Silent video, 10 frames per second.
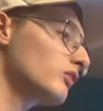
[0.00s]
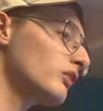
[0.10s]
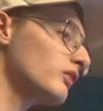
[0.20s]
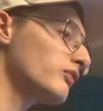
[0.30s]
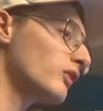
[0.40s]

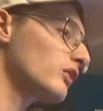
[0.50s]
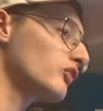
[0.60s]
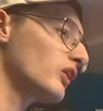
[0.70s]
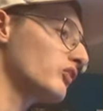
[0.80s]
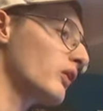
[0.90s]
So the Florida
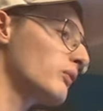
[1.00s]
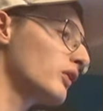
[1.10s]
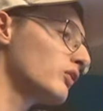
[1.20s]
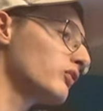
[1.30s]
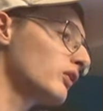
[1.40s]
State
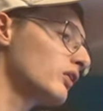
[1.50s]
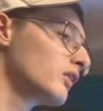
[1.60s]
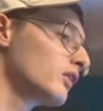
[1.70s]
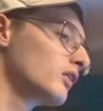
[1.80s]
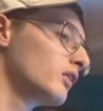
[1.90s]
Seminoles,
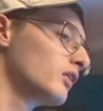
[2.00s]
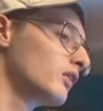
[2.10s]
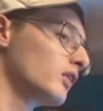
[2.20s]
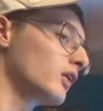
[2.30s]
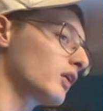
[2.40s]

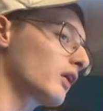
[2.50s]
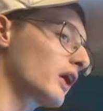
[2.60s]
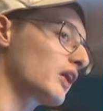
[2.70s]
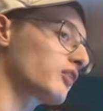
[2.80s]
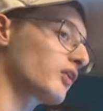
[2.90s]
you know,
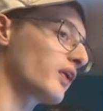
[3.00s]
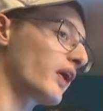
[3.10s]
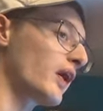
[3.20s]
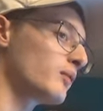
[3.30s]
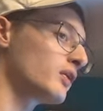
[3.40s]
congrats to
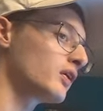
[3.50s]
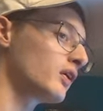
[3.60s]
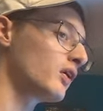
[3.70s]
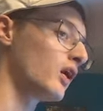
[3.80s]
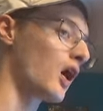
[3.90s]
them.
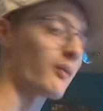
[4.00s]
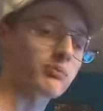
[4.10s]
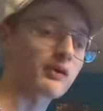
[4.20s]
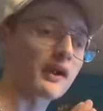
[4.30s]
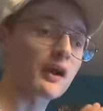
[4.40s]
Uh,
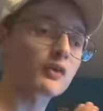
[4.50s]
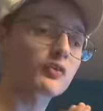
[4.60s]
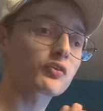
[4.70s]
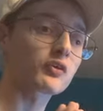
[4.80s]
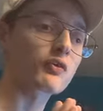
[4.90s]

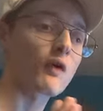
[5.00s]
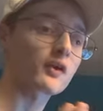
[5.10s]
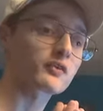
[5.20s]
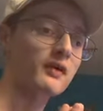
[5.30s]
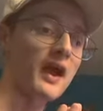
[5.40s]
prayers to
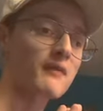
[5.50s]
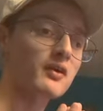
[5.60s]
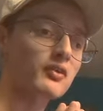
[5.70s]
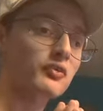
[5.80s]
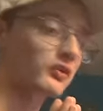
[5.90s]
Jordan
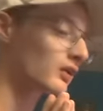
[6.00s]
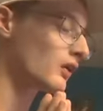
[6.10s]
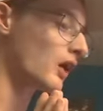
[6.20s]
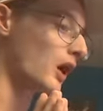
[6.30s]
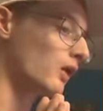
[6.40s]
Travis
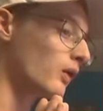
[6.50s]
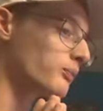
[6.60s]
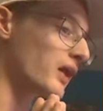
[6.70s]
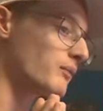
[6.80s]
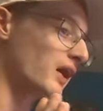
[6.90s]
I
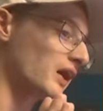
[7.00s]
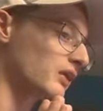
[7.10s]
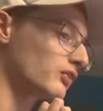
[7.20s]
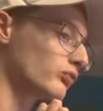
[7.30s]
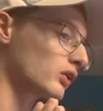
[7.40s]
hope that
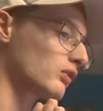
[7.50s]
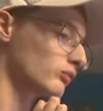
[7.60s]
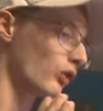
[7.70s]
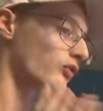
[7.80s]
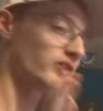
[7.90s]
man is,
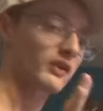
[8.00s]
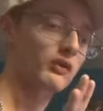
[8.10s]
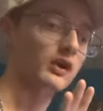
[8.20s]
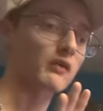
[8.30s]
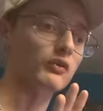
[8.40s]
hopefully he
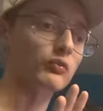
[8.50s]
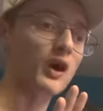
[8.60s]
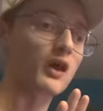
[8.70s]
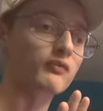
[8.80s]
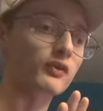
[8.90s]
recovers
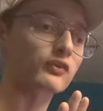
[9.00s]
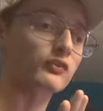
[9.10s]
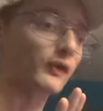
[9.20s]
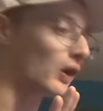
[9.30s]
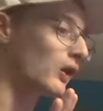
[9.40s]
well, first
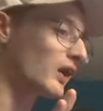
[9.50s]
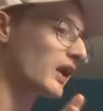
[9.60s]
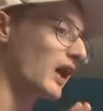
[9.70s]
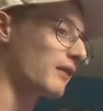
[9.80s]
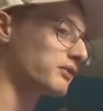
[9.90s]
of all,
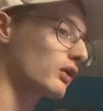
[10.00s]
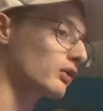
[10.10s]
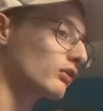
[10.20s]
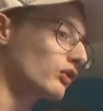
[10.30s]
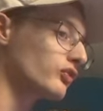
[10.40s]
after a
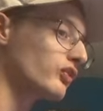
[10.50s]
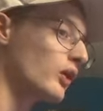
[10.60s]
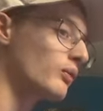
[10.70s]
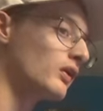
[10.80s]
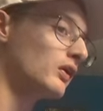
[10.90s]

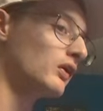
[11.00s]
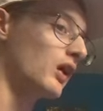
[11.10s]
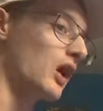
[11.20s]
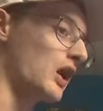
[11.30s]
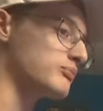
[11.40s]
gruesome
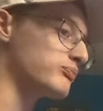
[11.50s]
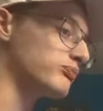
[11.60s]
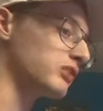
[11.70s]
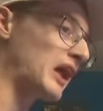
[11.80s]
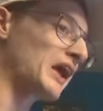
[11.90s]
uh,
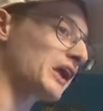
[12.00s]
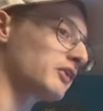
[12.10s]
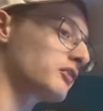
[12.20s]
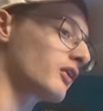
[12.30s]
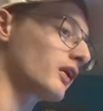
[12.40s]
leg
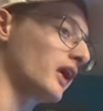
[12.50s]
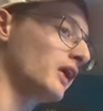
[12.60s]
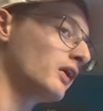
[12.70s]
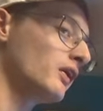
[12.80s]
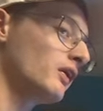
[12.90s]

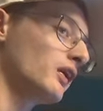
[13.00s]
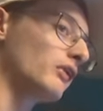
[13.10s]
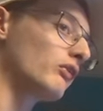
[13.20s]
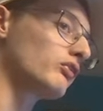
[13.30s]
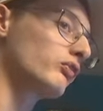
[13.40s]
injury.
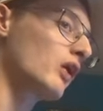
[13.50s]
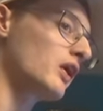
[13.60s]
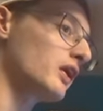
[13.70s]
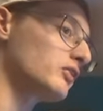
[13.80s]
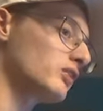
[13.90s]
He was
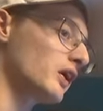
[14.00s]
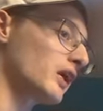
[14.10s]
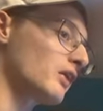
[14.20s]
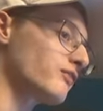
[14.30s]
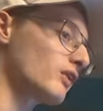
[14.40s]
running, trying to
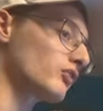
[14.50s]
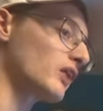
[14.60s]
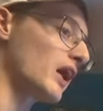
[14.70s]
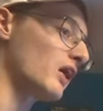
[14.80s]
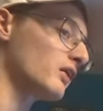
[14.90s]
get a first
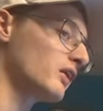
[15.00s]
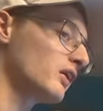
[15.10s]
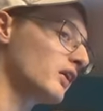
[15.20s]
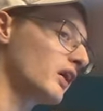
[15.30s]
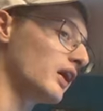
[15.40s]
down
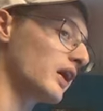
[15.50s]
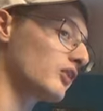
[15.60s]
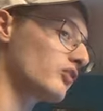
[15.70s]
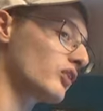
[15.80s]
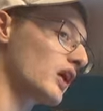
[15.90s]

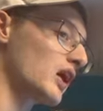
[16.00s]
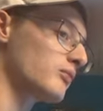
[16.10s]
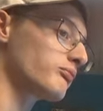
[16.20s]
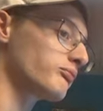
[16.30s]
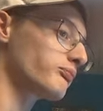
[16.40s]
against
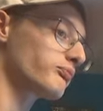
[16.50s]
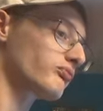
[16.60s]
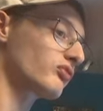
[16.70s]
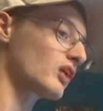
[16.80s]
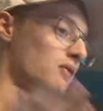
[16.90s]
um,
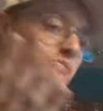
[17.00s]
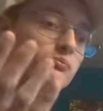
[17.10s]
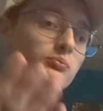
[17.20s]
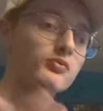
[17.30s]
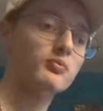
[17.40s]

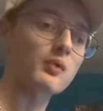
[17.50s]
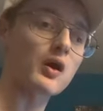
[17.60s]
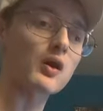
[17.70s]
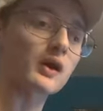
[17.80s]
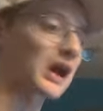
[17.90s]
some
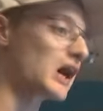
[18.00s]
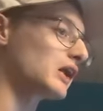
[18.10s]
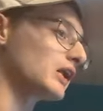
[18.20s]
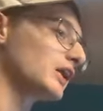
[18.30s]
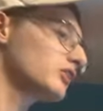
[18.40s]
small
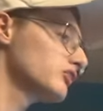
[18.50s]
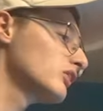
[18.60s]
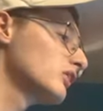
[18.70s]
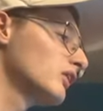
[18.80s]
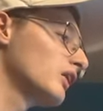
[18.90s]

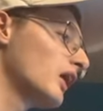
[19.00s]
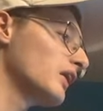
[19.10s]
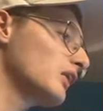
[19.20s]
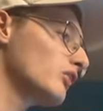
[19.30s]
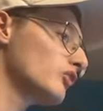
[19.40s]
college. I
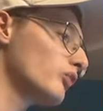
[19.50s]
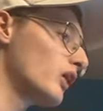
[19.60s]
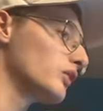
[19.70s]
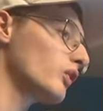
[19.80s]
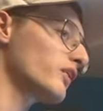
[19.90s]
think it was,
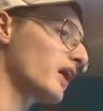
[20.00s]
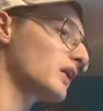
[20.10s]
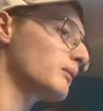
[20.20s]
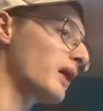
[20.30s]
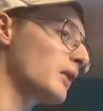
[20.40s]
what, North
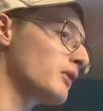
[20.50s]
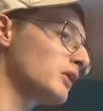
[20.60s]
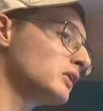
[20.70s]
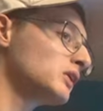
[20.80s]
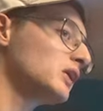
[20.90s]

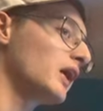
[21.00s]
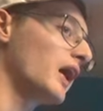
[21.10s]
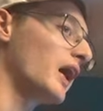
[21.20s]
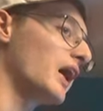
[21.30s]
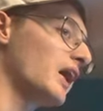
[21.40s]
Alabama?
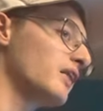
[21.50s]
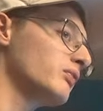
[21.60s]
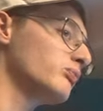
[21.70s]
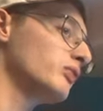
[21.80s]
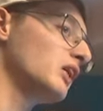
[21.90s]

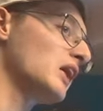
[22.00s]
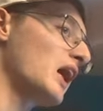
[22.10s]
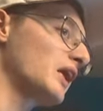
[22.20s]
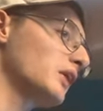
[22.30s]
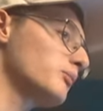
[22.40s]
And he
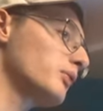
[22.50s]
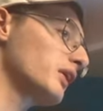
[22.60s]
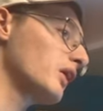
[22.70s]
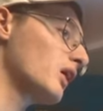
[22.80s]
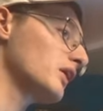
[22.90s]
got hit
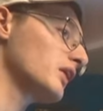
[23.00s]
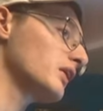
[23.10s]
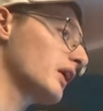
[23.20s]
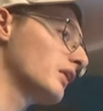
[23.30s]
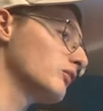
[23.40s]
pretty hard on
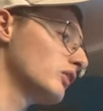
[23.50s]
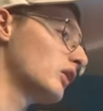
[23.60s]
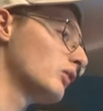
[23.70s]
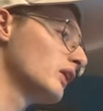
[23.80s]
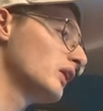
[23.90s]
that.
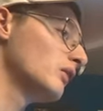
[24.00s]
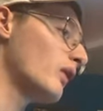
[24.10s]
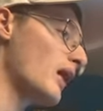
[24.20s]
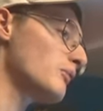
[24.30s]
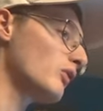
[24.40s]
Well,
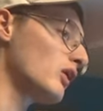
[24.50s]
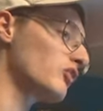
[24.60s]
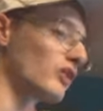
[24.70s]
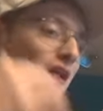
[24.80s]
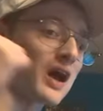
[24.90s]
what happened
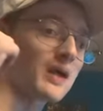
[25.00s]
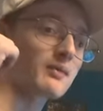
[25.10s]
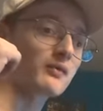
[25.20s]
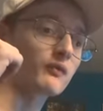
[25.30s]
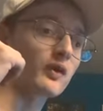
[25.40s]
was the
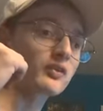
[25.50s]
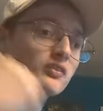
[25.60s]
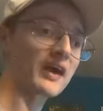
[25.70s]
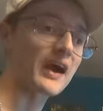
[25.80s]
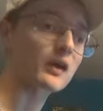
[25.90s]
lineman went to
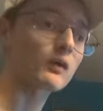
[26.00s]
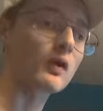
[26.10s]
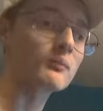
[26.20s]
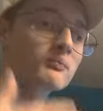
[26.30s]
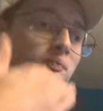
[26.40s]

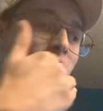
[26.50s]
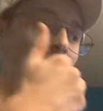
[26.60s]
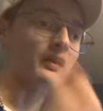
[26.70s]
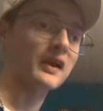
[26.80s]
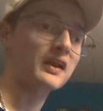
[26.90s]
tackle him,
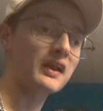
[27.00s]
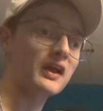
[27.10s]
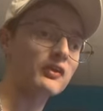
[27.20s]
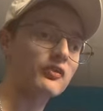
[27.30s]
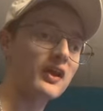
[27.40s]
landed
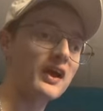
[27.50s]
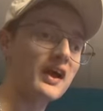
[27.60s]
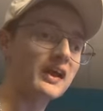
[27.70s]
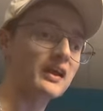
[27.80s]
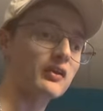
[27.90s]
on his
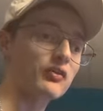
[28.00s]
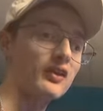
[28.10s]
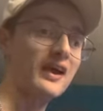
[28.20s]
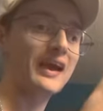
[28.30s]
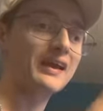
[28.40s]
leg, and his
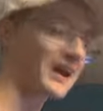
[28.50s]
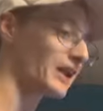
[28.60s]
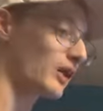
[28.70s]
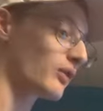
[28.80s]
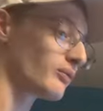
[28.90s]
leg got
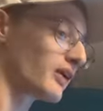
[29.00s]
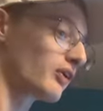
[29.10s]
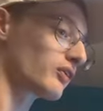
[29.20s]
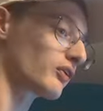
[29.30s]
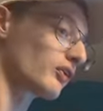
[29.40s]
all, it
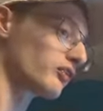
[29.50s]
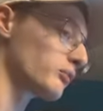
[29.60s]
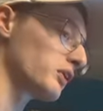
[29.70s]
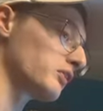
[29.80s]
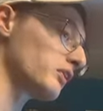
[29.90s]
was a
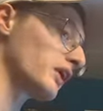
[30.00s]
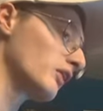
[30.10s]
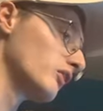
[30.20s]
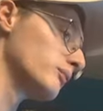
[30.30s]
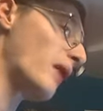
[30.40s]
gruesome injury. It
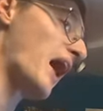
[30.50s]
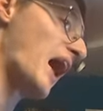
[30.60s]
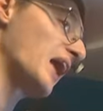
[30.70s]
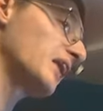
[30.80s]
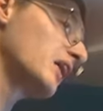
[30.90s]
was
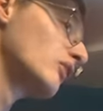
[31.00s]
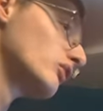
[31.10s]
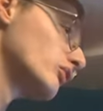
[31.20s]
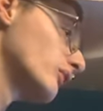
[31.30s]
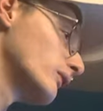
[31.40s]
bad. It
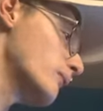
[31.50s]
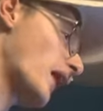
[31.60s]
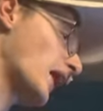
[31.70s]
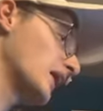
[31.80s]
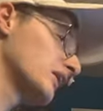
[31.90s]
was really
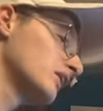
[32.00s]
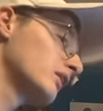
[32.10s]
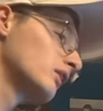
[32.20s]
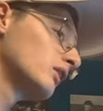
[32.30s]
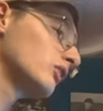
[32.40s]
bad.
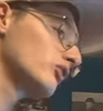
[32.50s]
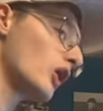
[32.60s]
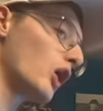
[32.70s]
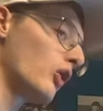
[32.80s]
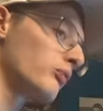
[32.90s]

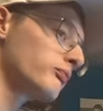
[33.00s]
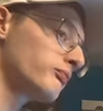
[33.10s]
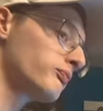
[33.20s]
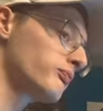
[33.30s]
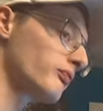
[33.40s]
So,
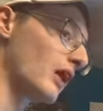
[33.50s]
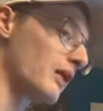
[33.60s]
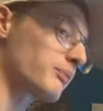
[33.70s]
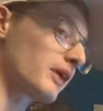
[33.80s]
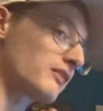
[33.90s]

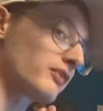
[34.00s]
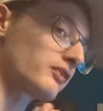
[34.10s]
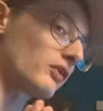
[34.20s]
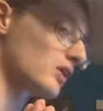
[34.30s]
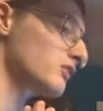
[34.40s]
I pray for
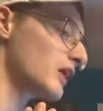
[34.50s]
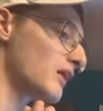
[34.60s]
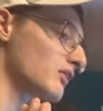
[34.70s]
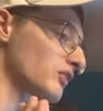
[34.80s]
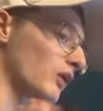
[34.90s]
Jordan
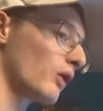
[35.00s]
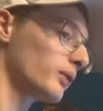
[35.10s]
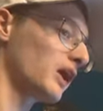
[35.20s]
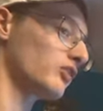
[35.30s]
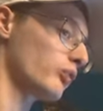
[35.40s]
Travis. I hope
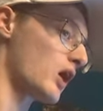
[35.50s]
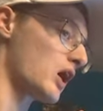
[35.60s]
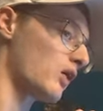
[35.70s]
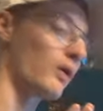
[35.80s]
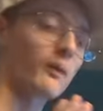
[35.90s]
he gets
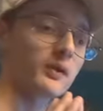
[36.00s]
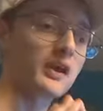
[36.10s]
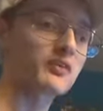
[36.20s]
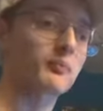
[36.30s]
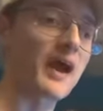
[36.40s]
well. I hope he
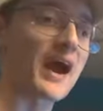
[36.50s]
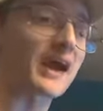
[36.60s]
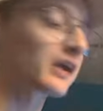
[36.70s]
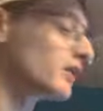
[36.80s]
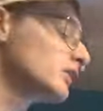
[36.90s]
gets
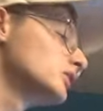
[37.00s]
back.